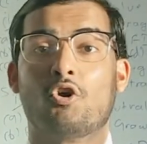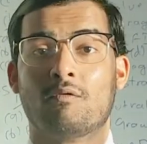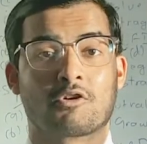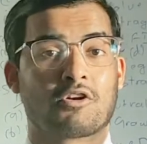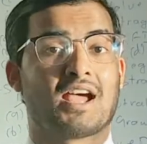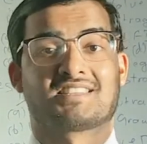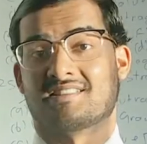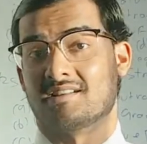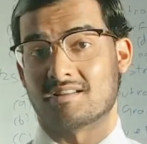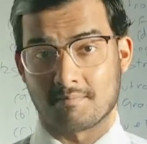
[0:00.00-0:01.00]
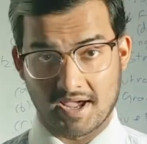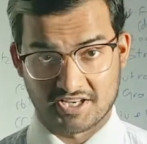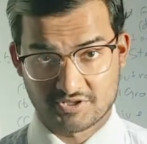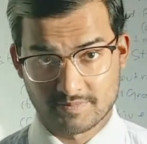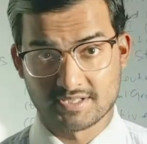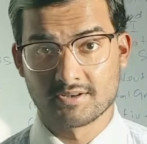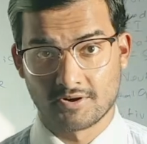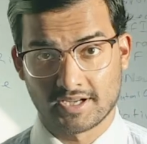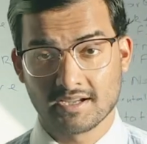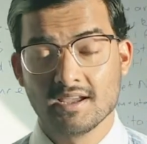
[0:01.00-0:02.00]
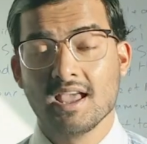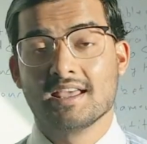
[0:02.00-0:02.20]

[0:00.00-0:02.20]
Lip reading: overall asset under management. Okay.